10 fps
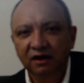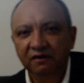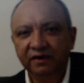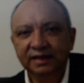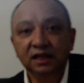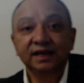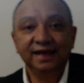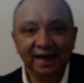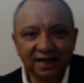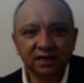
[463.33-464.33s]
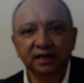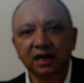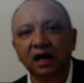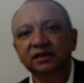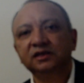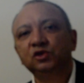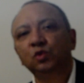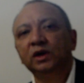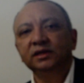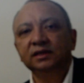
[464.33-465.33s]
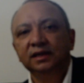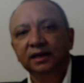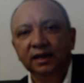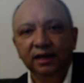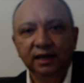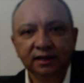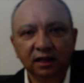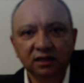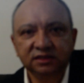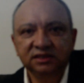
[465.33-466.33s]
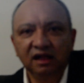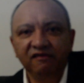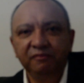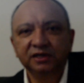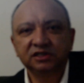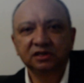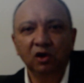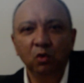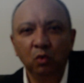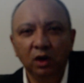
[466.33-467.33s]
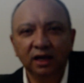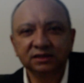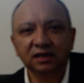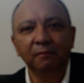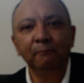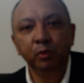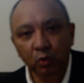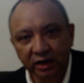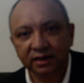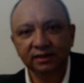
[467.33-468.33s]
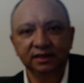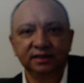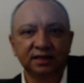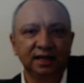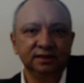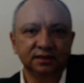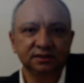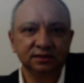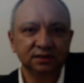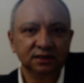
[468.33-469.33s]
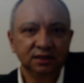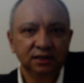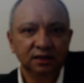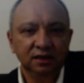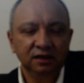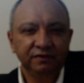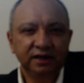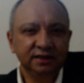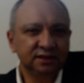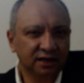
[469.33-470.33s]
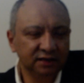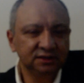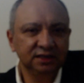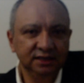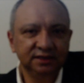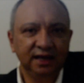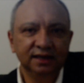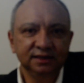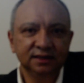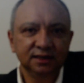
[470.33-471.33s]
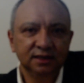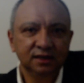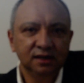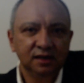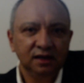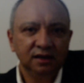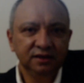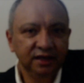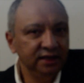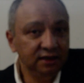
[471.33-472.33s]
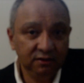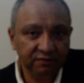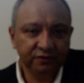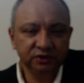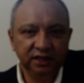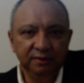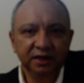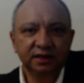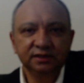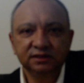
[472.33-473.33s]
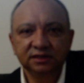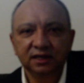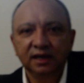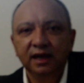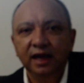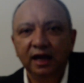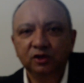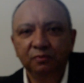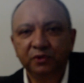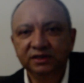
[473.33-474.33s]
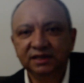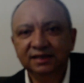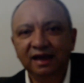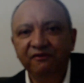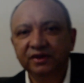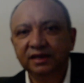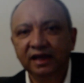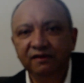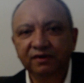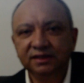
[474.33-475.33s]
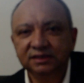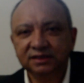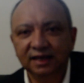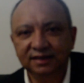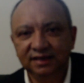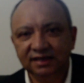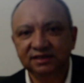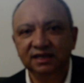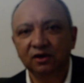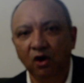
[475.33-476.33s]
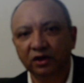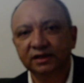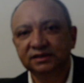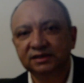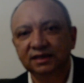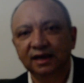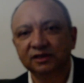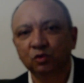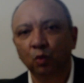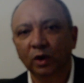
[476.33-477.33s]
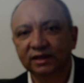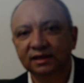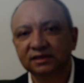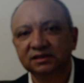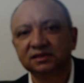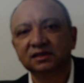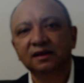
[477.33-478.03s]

van hul kerkrade toon en hulself beskou as gebore Nederlanders. If I can translate that, they, of course the immigrants, had to present affidavits attesting honesty as witnessed